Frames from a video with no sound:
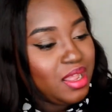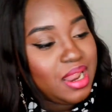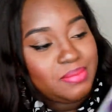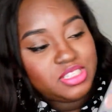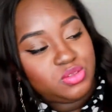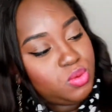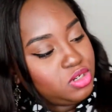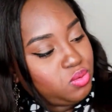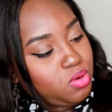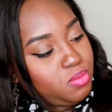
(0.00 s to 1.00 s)
let me
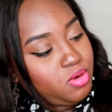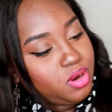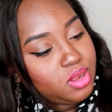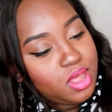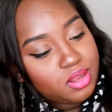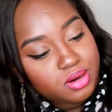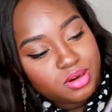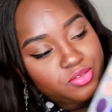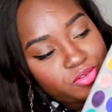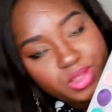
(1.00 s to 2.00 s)
swatch one more
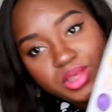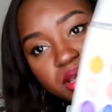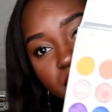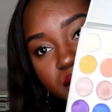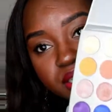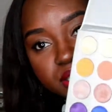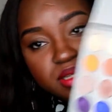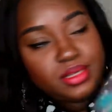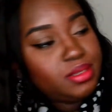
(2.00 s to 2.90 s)
color for you guys.